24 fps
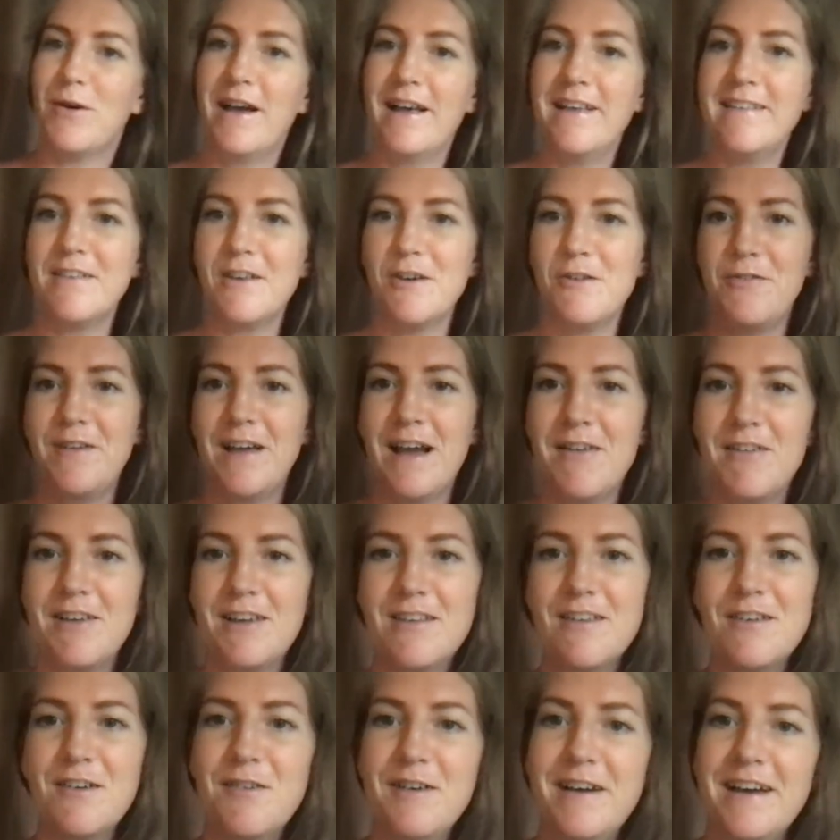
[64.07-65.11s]
Hey, Sophie, how are you
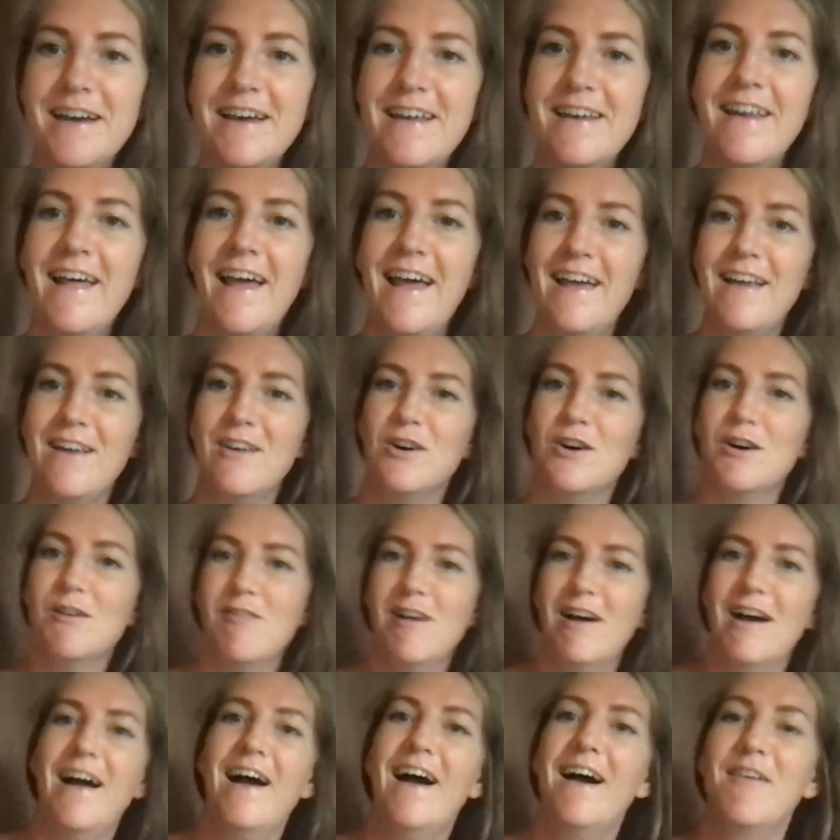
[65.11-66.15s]
doing? Hey,
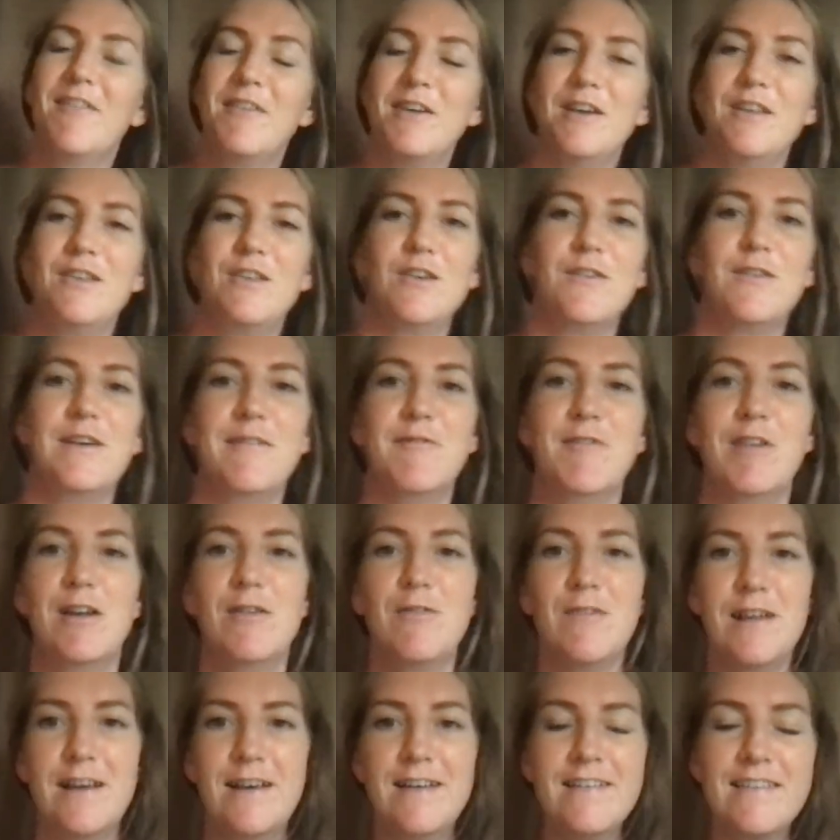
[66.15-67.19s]
Laura, how are you doing, my
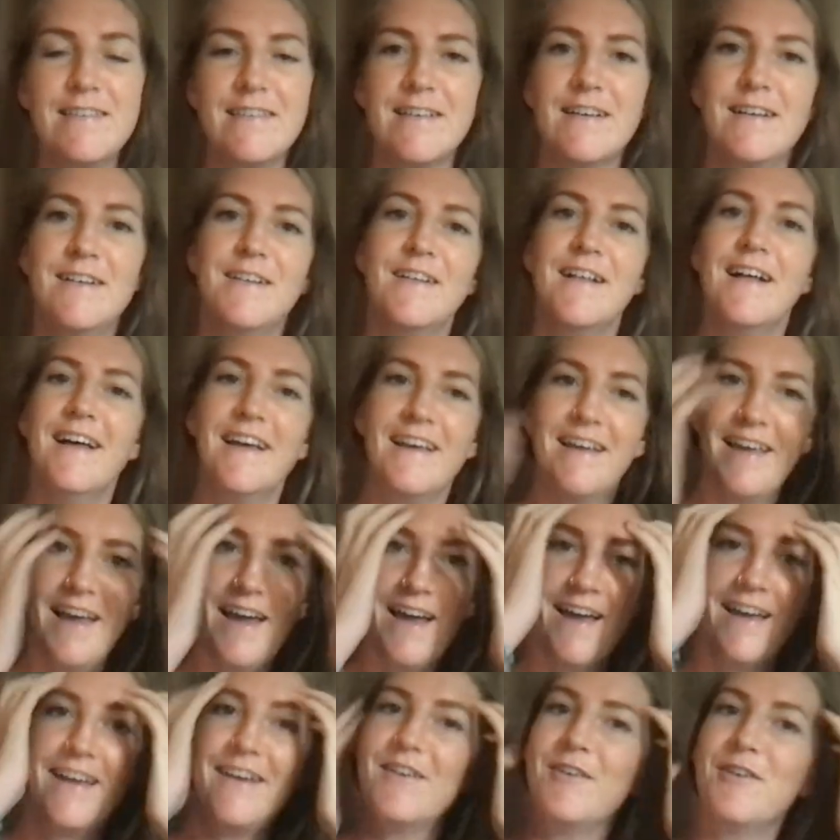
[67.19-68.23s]
lovelies? Yeah,
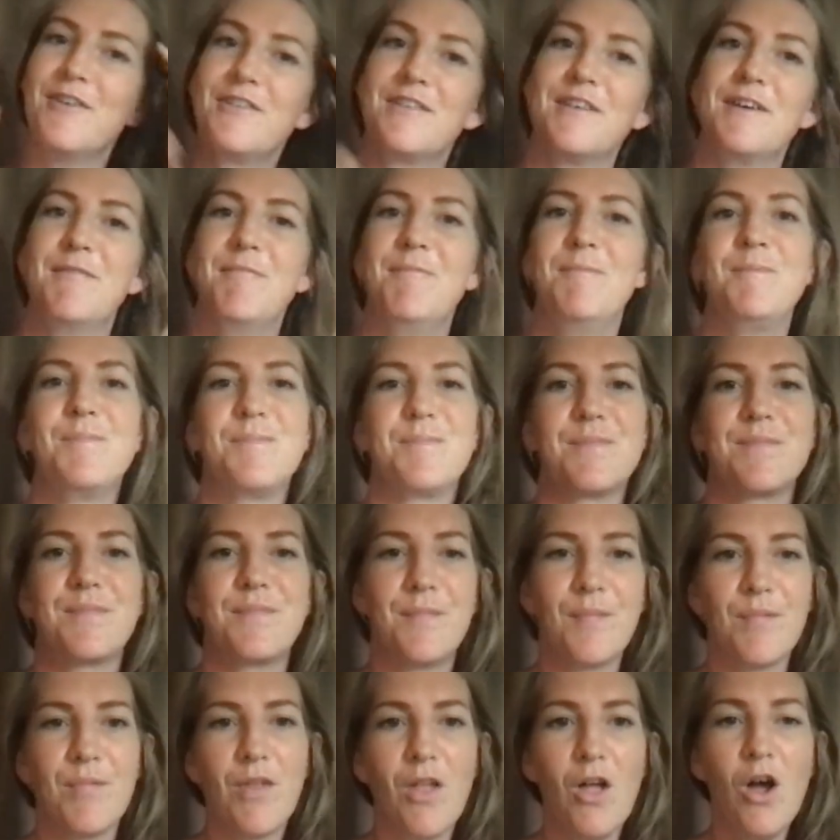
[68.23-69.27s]
awesome.
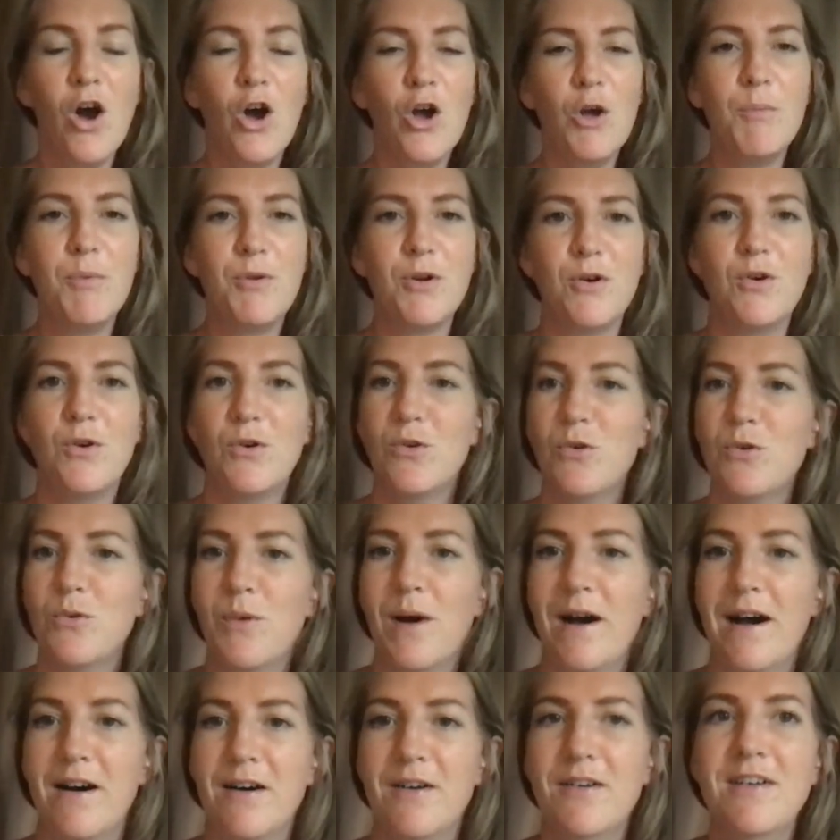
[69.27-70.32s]
Hope you're all
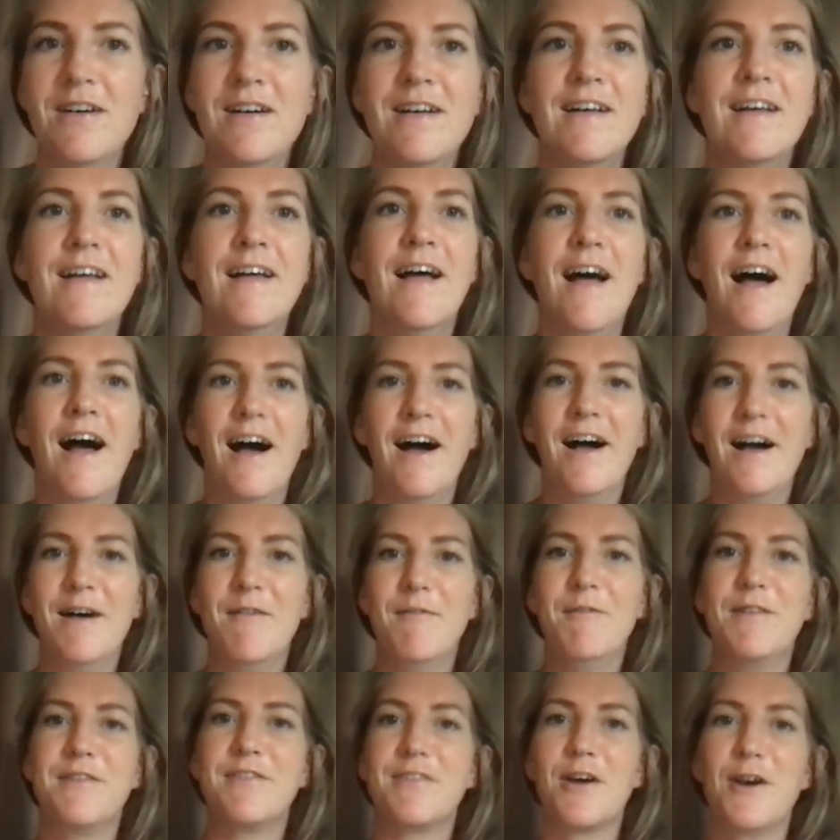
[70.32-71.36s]
well.
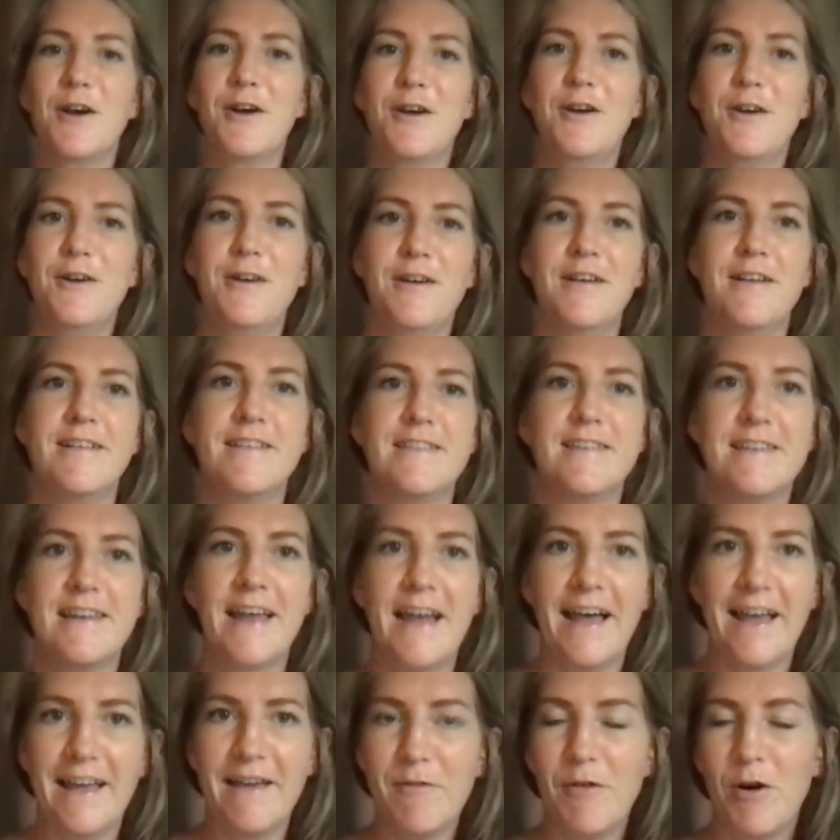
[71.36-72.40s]
So
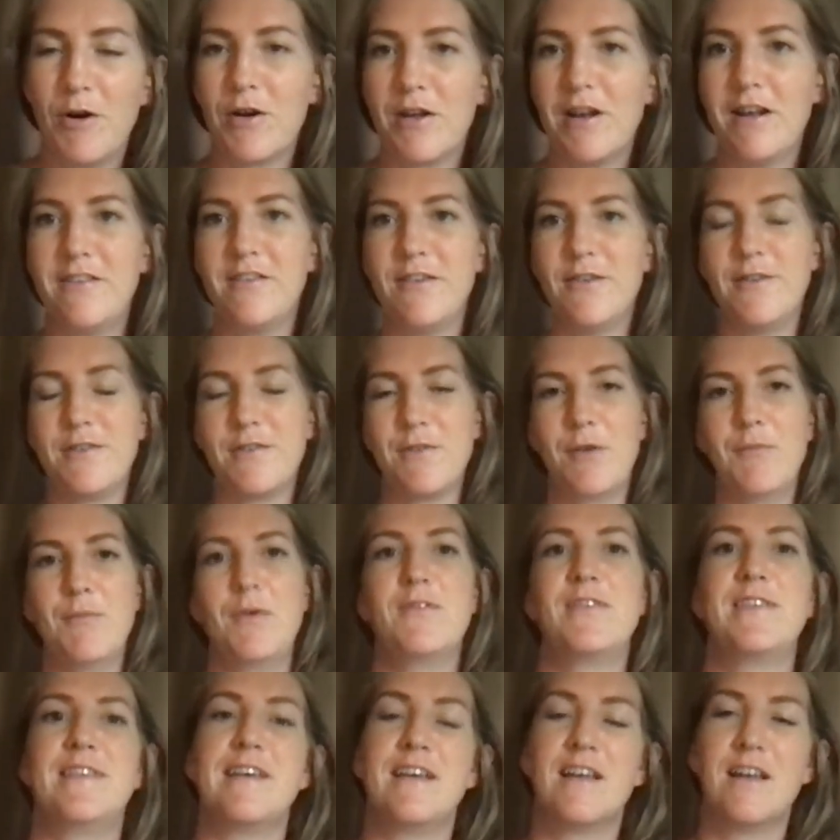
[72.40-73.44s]
today, what I'm going to do is I'm
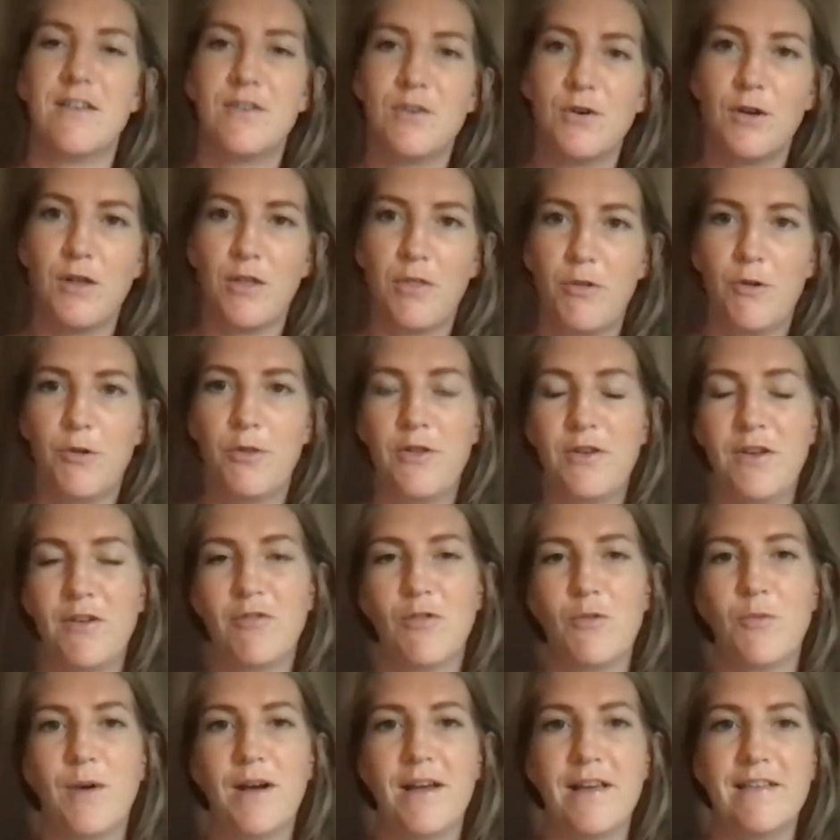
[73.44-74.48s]
obviously going to talk you through the
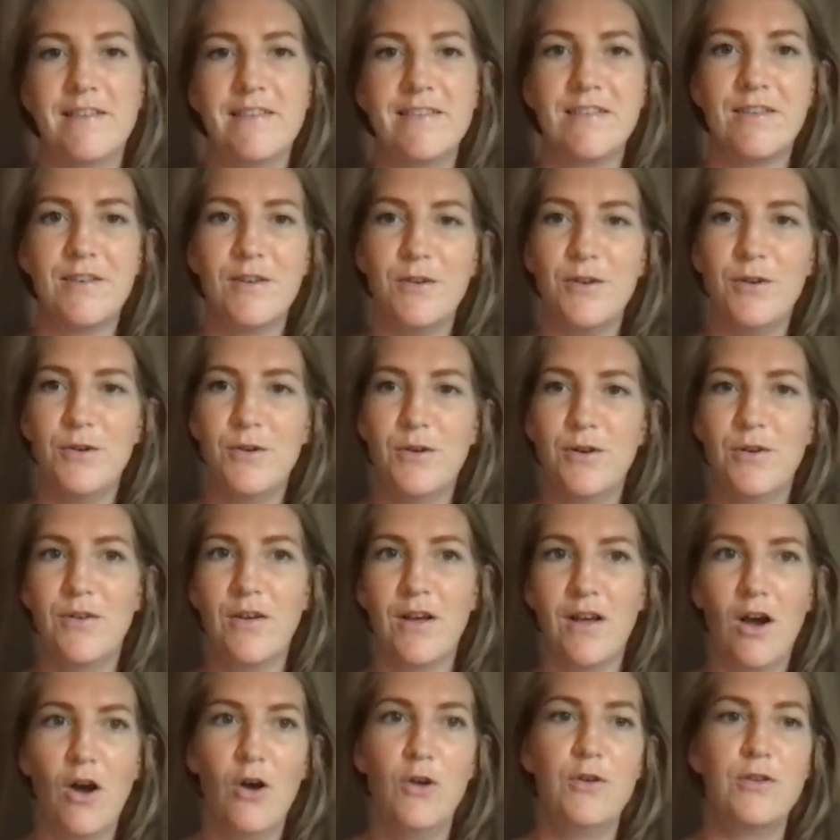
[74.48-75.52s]
different ways to
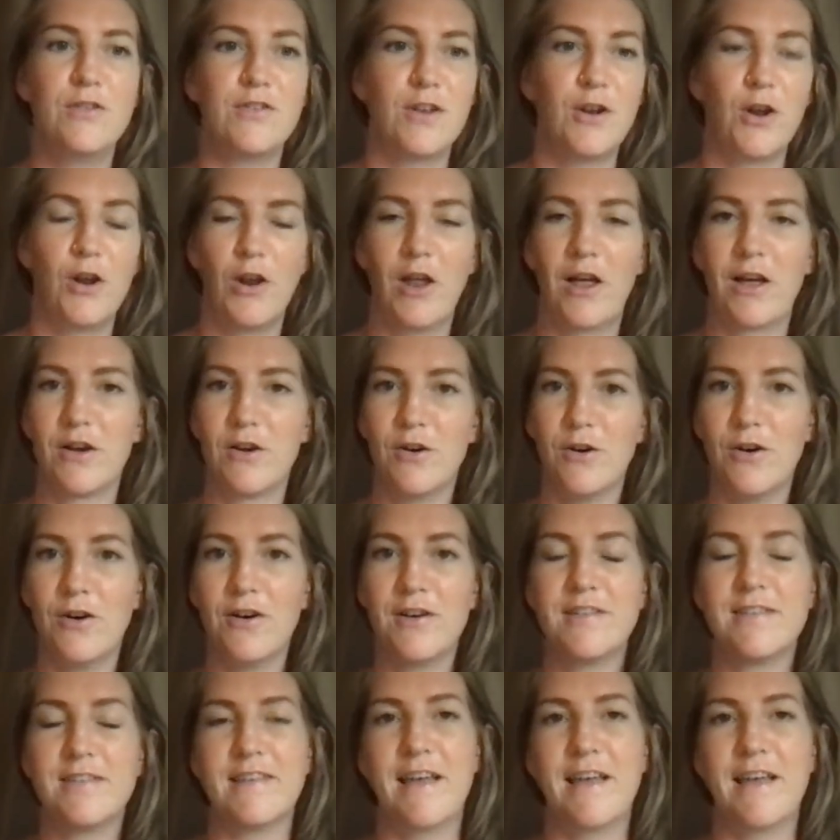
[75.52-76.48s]
host an online course.